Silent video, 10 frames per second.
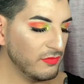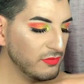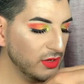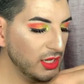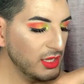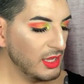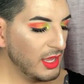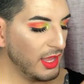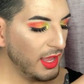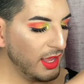free,
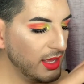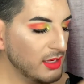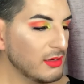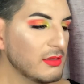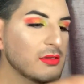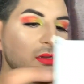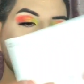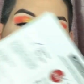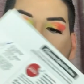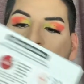and
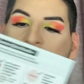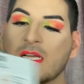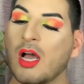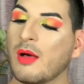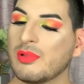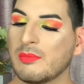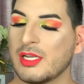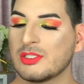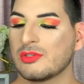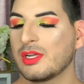what is it,
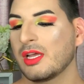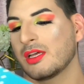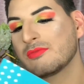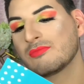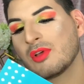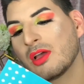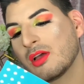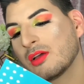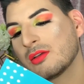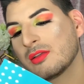complimentary, and
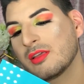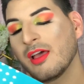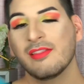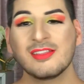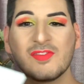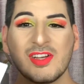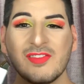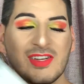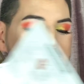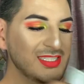yeah, that's pretty
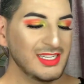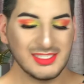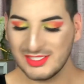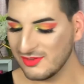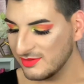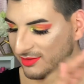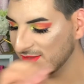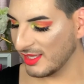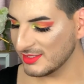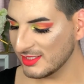much it. So
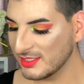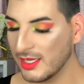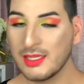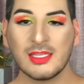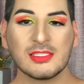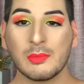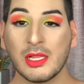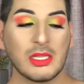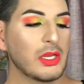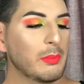that's exciting. These are my
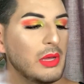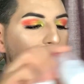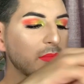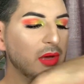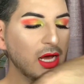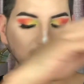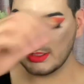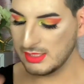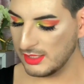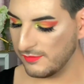little
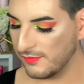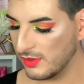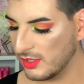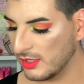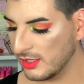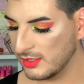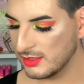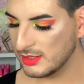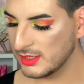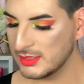unboxing for
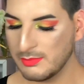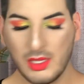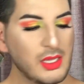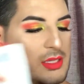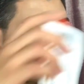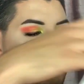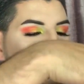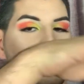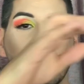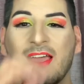this
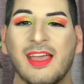month.